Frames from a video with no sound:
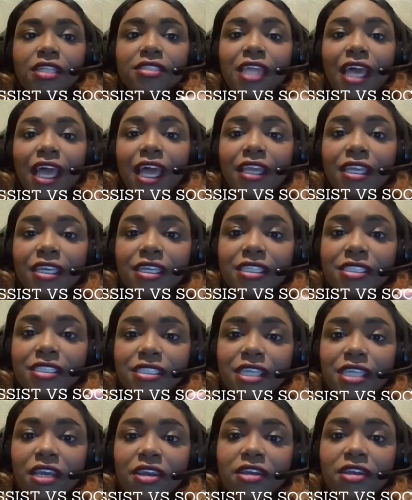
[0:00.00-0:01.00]
That is
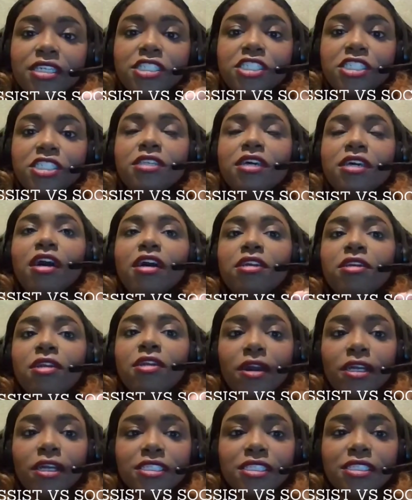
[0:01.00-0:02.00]
their agenda. A
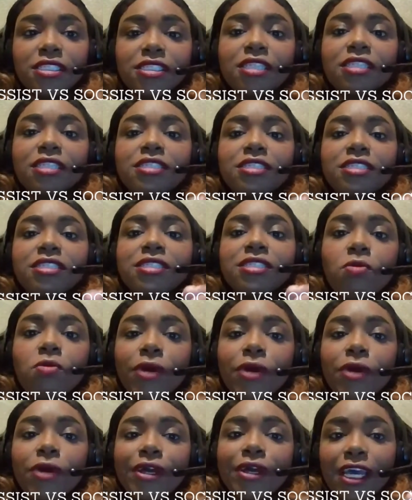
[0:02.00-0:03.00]
narcissist is
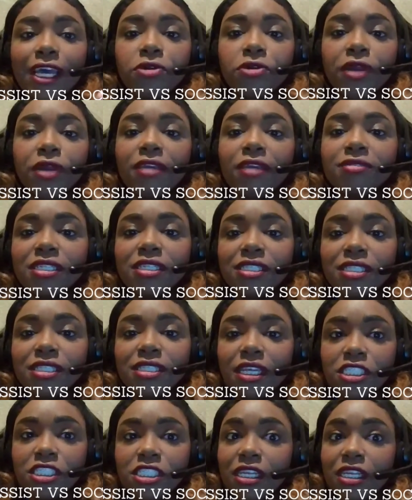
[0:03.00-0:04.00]
someone that craves
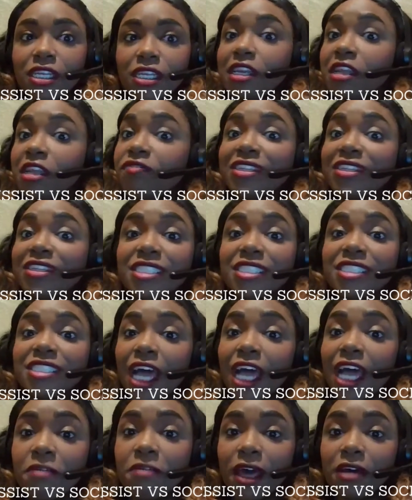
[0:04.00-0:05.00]
attention, and if it's
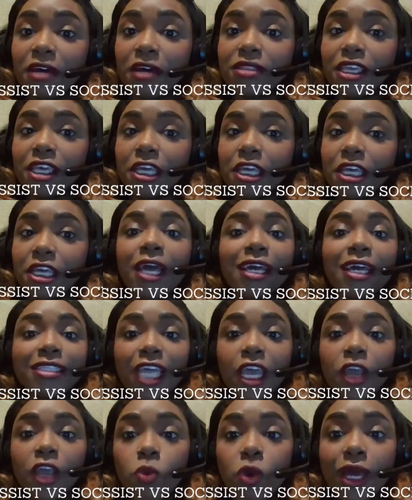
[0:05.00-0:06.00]
not about them,
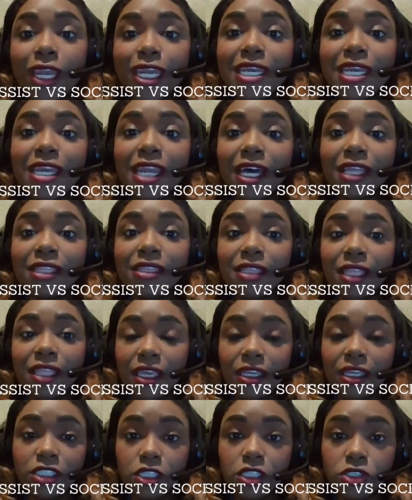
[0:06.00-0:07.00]
they want
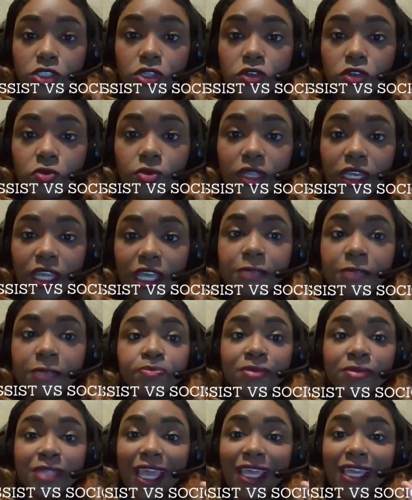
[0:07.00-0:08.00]
nothing to do with it.
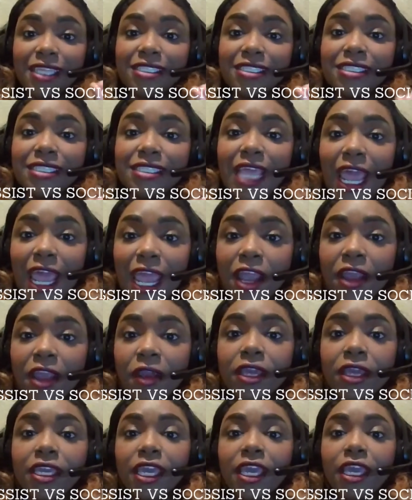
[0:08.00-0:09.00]
That is an
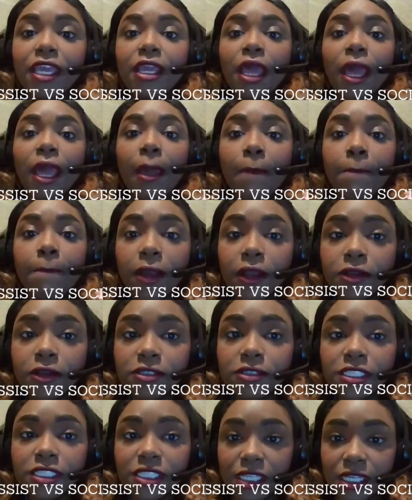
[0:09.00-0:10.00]
arrogant
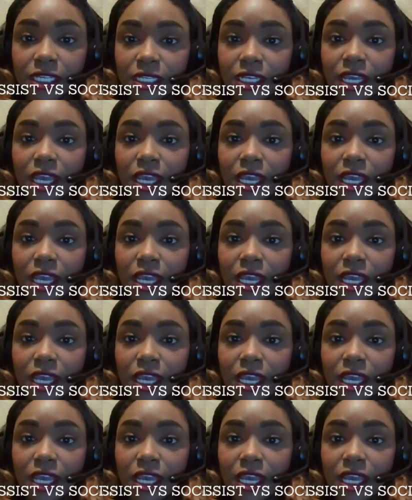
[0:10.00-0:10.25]
person.